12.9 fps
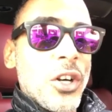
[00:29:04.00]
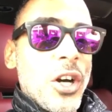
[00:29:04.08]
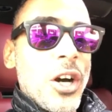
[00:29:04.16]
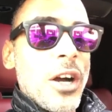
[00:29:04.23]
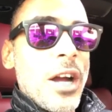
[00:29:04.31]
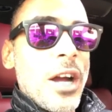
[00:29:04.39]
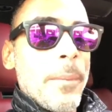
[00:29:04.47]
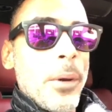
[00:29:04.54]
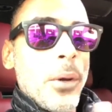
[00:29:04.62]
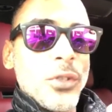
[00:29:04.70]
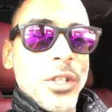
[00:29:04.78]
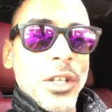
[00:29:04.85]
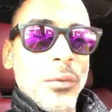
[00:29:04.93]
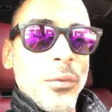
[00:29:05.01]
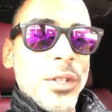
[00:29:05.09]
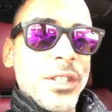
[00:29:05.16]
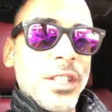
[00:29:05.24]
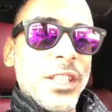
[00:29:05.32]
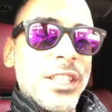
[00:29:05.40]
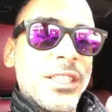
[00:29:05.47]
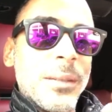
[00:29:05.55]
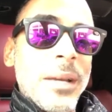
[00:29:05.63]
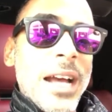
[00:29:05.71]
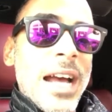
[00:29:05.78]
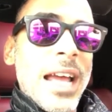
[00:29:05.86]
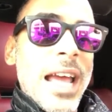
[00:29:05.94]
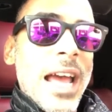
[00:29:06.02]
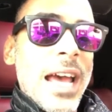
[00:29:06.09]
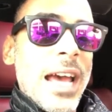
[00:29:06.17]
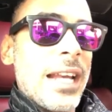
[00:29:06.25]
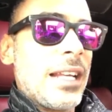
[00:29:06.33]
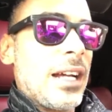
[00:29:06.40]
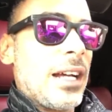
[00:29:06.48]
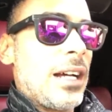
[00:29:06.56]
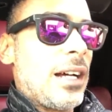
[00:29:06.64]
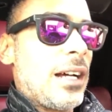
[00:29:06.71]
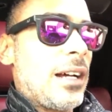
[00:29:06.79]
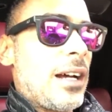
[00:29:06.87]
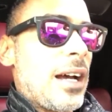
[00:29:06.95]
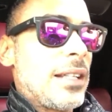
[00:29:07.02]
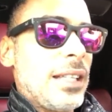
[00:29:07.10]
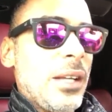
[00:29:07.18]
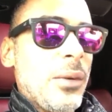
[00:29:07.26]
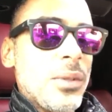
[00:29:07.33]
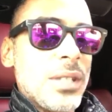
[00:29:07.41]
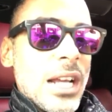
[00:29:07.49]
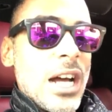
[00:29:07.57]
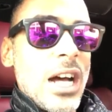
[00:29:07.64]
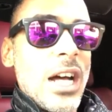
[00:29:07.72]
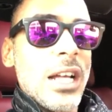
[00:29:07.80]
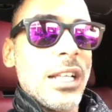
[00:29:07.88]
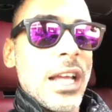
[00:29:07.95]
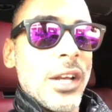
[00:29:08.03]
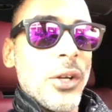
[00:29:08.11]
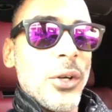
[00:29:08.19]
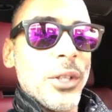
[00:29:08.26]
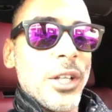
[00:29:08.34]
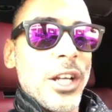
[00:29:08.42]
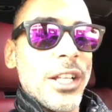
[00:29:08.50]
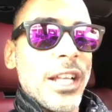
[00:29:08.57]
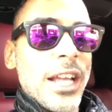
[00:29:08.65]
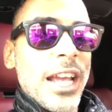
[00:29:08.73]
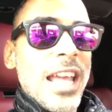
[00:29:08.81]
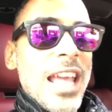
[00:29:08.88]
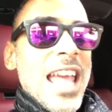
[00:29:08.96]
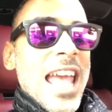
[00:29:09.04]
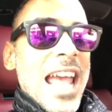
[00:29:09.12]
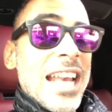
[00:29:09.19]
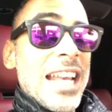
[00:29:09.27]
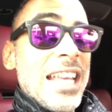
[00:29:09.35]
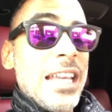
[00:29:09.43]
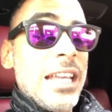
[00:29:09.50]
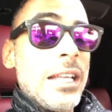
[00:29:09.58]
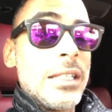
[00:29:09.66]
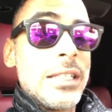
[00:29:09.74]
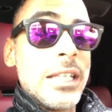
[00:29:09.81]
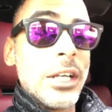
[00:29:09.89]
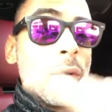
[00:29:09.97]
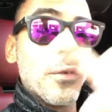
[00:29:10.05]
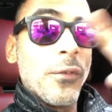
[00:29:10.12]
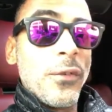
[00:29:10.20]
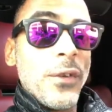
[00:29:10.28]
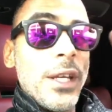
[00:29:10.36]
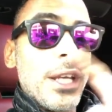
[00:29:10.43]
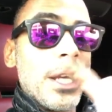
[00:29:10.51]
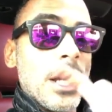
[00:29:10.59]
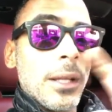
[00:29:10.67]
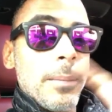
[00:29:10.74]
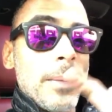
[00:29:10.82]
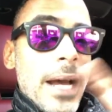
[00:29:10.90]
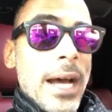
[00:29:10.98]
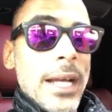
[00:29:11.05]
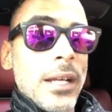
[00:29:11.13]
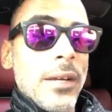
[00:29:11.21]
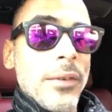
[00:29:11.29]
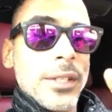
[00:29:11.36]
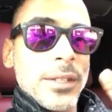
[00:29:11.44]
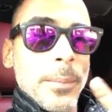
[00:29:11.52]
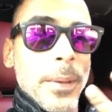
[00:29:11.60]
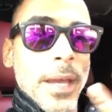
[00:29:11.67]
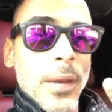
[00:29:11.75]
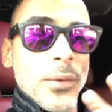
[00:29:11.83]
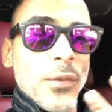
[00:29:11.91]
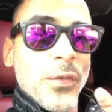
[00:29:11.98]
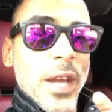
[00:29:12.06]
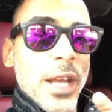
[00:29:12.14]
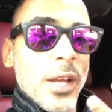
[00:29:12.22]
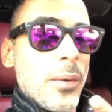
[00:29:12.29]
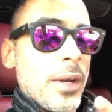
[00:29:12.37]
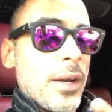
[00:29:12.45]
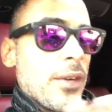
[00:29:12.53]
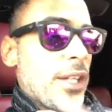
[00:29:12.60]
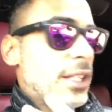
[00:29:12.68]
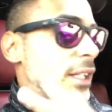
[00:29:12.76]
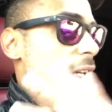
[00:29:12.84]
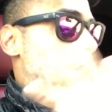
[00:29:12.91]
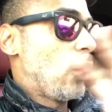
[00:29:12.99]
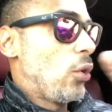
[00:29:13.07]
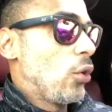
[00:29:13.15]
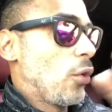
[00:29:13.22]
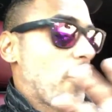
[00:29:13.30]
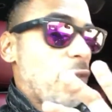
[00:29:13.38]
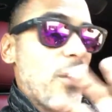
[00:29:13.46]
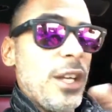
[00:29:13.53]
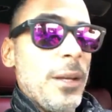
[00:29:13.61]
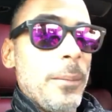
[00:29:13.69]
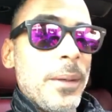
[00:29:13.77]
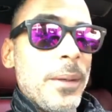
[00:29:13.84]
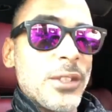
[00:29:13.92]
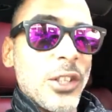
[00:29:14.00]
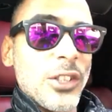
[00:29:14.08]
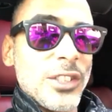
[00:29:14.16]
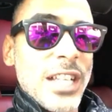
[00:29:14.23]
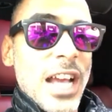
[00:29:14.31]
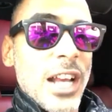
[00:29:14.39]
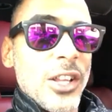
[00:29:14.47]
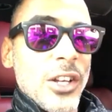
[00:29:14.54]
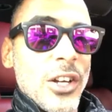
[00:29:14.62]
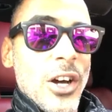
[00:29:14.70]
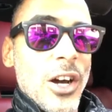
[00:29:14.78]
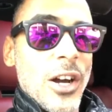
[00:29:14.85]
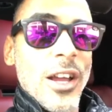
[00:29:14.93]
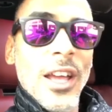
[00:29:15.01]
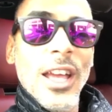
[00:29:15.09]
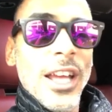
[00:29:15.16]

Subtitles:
car. I posted recently, some guy had, I think it was like a Hyundai, an old Hyundai, and he did graffiti on the body of it because the paint was fading or whatever, and he did a whole graffiti piece on the side of the car.